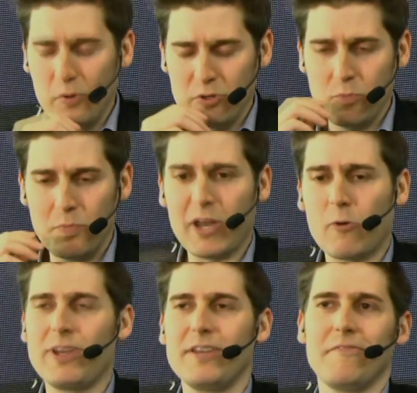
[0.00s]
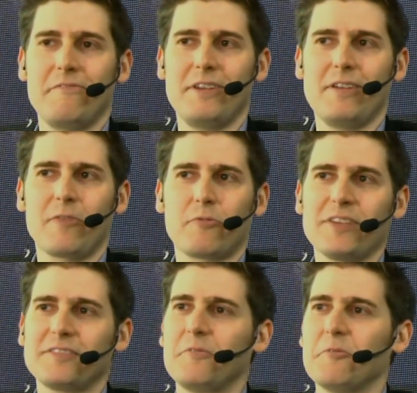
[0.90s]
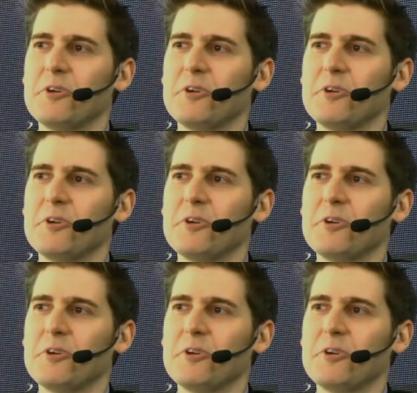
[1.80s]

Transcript: ubiquity of it across the